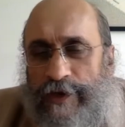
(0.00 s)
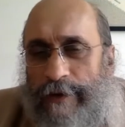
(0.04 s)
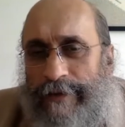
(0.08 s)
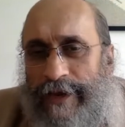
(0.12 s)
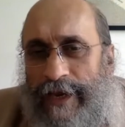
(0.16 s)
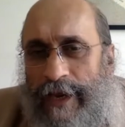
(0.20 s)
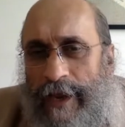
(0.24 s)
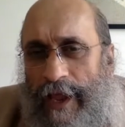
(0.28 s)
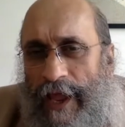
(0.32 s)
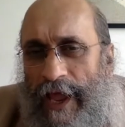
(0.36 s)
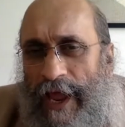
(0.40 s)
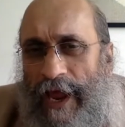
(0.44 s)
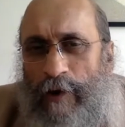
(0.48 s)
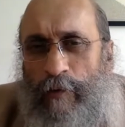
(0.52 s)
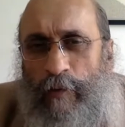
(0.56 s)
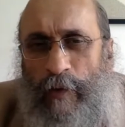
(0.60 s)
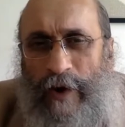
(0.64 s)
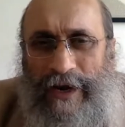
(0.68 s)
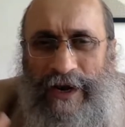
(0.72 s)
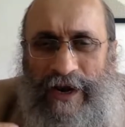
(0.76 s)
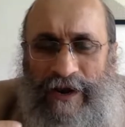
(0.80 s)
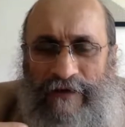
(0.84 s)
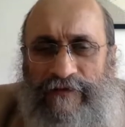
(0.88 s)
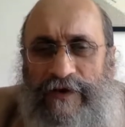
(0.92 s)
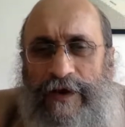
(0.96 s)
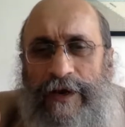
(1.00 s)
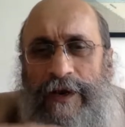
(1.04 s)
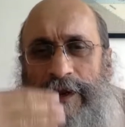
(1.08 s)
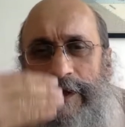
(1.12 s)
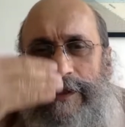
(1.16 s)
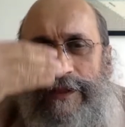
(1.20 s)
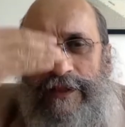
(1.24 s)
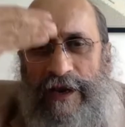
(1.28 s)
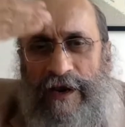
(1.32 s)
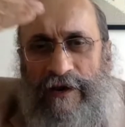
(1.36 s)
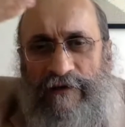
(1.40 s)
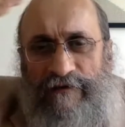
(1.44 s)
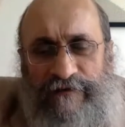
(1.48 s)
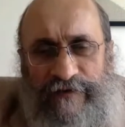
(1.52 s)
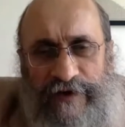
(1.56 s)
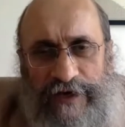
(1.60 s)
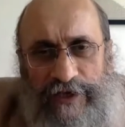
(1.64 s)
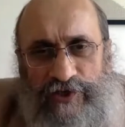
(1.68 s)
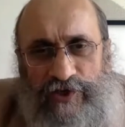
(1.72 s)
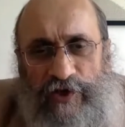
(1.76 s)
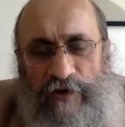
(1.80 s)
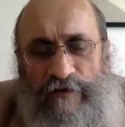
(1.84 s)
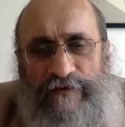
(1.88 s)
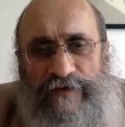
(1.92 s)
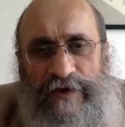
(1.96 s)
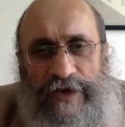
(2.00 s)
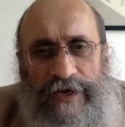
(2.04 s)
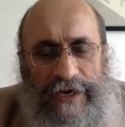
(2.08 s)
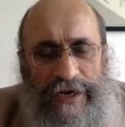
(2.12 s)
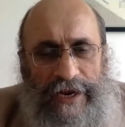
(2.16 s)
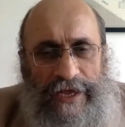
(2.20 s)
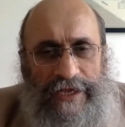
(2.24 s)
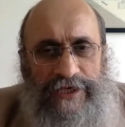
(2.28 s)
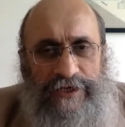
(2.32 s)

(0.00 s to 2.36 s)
I mean, at one level, there are philosophical